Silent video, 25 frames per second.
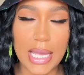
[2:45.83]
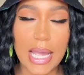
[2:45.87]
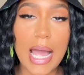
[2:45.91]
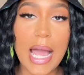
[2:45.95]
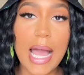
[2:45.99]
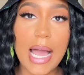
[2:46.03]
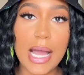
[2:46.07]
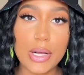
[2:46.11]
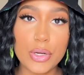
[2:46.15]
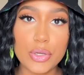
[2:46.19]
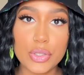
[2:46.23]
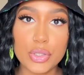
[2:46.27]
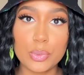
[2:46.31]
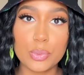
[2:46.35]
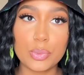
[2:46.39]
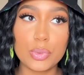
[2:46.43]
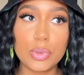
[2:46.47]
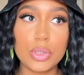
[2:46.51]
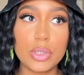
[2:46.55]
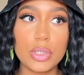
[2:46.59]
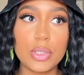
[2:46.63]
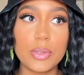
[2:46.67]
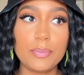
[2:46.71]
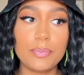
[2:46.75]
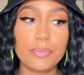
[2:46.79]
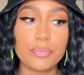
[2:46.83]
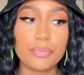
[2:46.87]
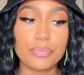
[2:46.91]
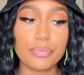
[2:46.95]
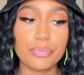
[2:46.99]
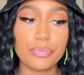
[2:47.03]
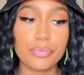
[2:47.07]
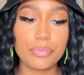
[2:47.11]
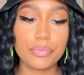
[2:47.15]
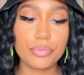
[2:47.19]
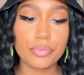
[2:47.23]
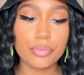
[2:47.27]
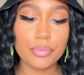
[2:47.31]
actual
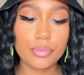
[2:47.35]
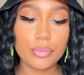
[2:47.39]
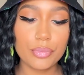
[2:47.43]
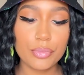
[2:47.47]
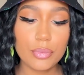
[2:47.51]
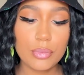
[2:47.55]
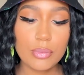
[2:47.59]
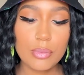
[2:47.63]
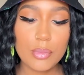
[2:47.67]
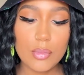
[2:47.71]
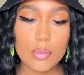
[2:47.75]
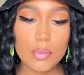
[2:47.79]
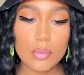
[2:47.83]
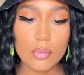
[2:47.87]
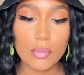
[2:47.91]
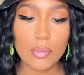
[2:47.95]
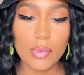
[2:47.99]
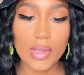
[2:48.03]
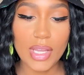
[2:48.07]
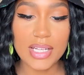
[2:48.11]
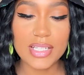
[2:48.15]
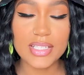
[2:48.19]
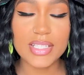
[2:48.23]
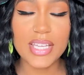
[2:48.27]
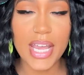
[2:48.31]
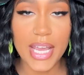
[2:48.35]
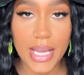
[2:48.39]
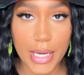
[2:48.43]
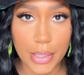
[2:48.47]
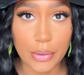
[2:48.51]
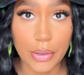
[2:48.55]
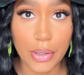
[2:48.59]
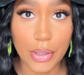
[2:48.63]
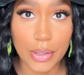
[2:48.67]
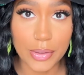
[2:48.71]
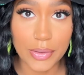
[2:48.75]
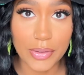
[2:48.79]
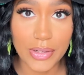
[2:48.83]

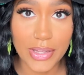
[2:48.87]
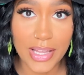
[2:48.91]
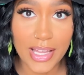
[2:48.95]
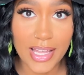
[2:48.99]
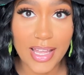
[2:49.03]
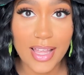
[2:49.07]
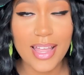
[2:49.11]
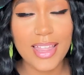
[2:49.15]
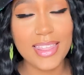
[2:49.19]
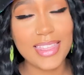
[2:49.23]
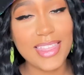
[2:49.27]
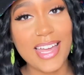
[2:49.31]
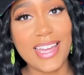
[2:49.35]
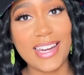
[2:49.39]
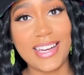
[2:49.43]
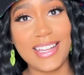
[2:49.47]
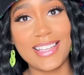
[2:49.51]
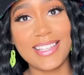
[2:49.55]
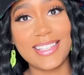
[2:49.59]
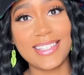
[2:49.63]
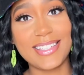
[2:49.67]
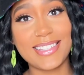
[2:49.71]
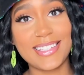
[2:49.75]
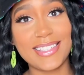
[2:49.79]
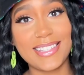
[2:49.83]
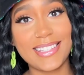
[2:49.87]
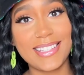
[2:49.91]
terror that is